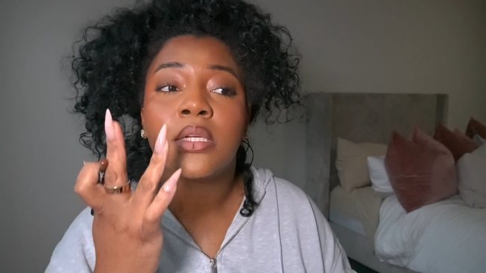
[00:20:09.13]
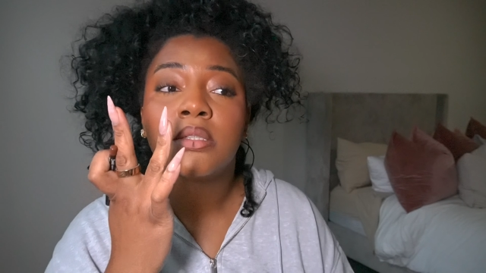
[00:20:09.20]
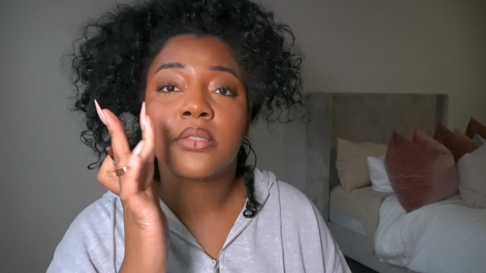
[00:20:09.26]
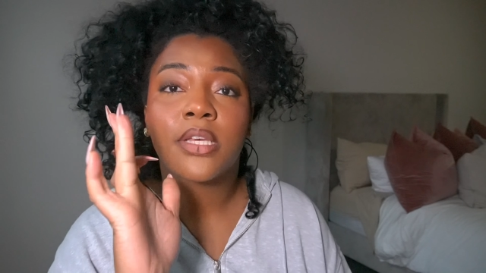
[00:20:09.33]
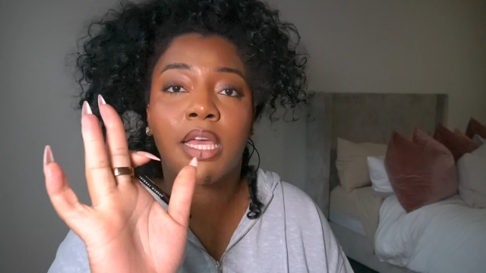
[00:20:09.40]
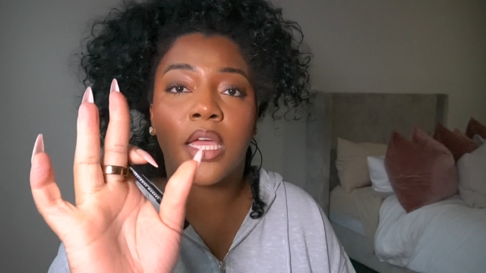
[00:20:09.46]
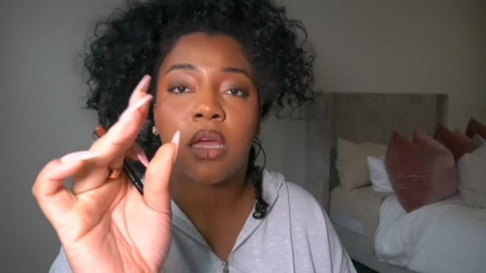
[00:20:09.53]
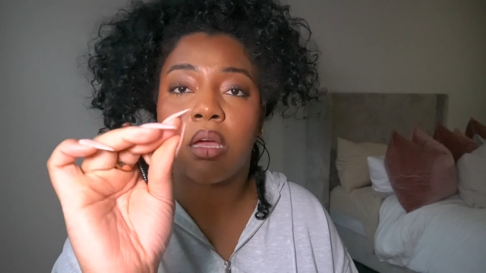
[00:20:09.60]

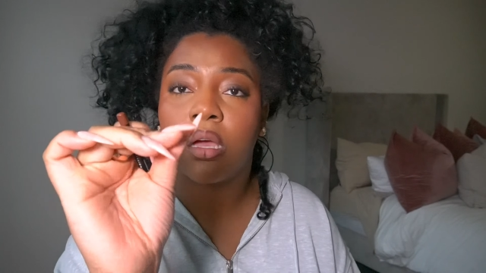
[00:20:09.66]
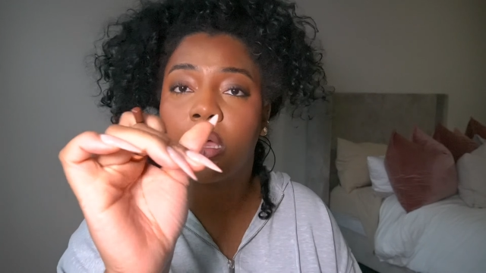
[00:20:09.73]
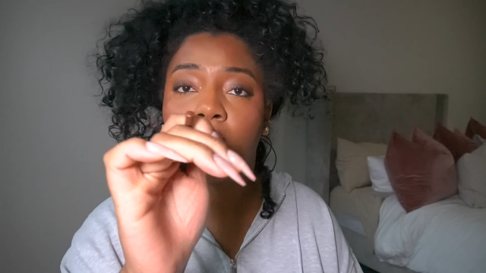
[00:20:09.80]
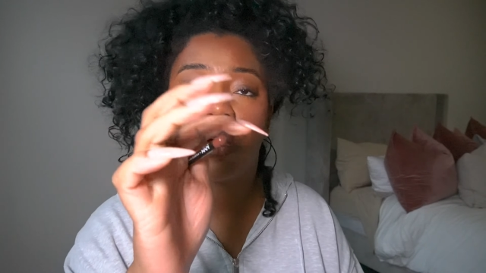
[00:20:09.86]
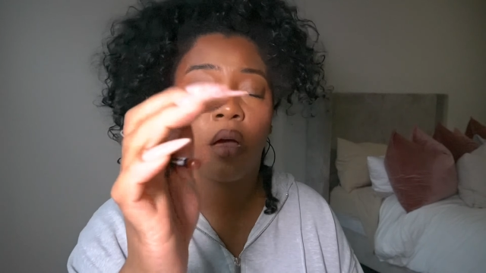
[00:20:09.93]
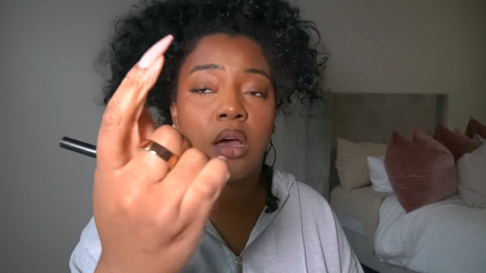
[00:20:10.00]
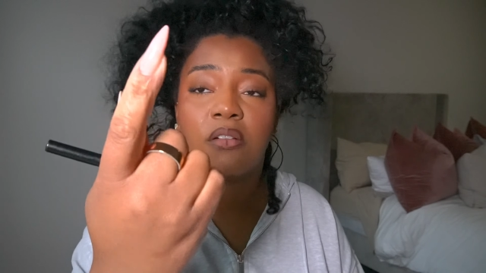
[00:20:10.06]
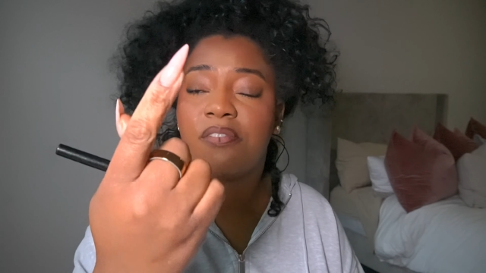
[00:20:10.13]
Take
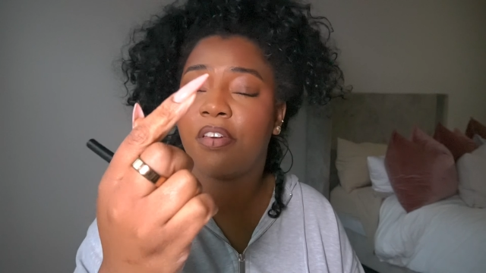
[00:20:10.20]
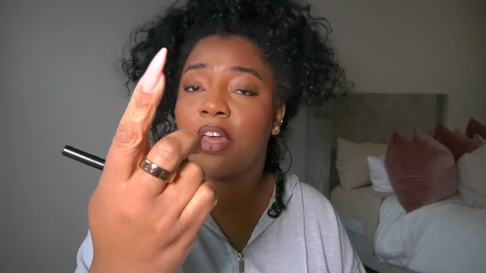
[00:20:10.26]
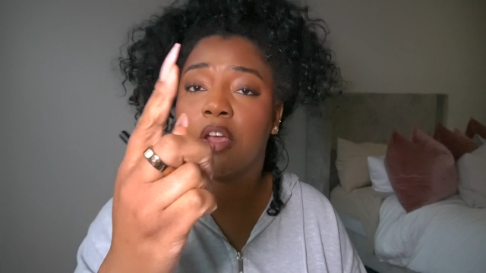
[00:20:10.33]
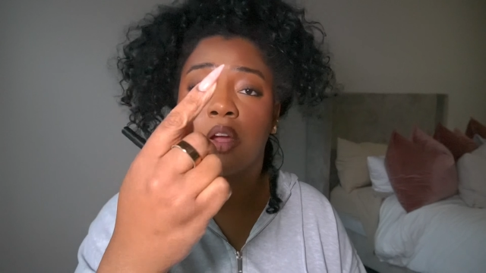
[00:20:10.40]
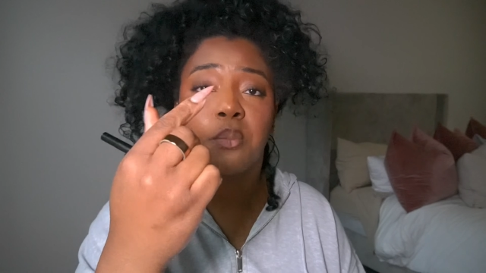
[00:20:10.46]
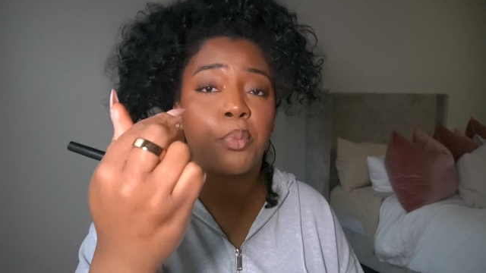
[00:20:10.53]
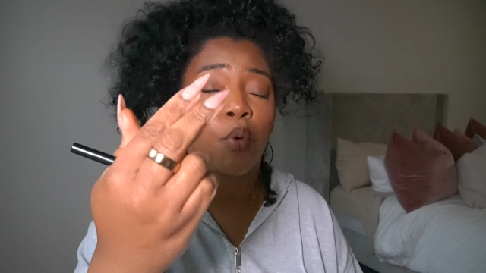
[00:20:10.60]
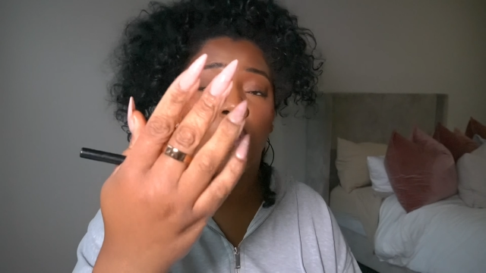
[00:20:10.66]
a
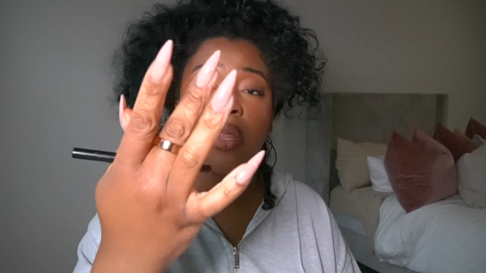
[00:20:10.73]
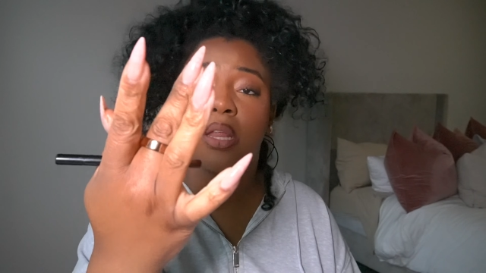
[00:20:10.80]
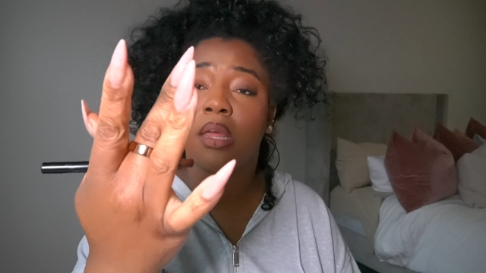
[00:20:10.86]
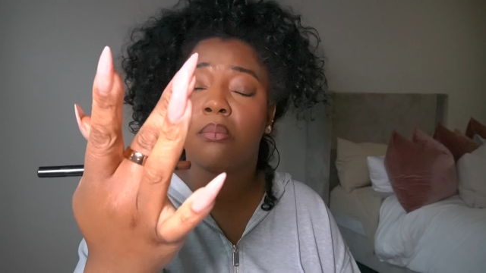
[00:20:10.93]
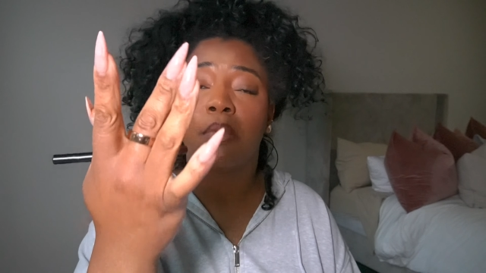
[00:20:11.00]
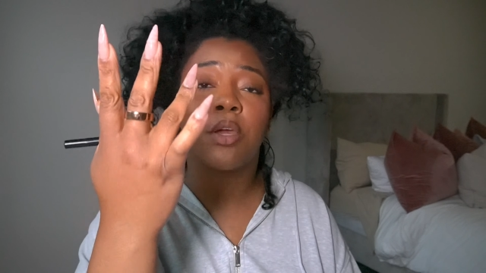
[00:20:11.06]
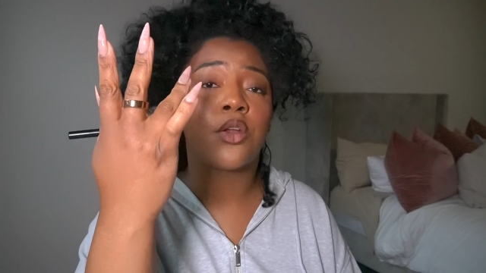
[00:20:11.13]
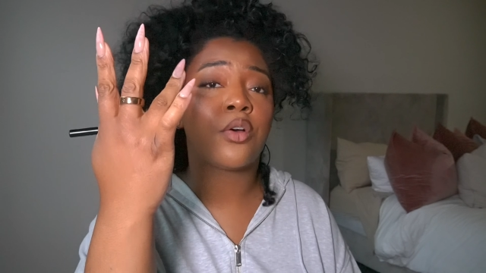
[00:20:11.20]
finger pointing
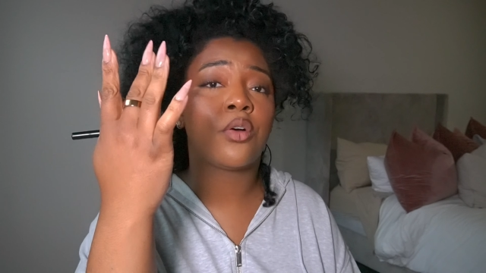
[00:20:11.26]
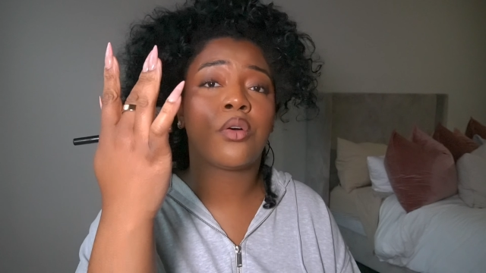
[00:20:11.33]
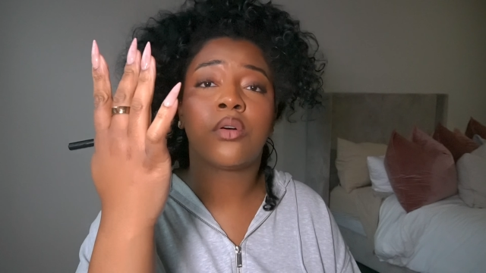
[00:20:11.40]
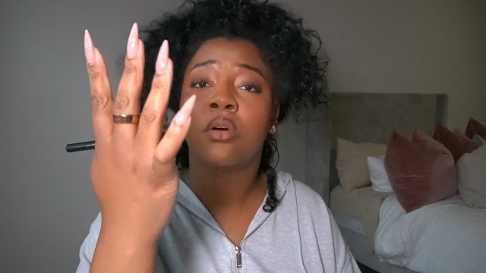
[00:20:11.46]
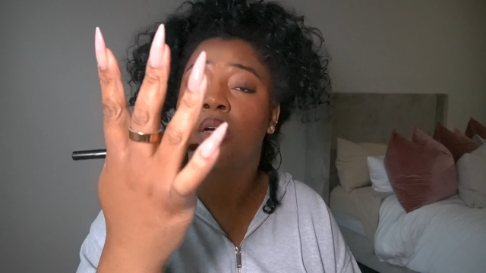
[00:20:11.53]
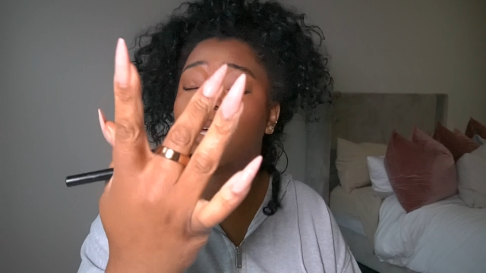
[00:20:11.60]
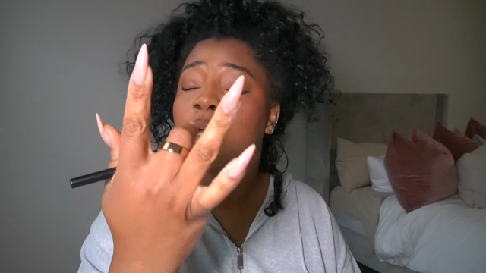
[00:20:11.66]
middle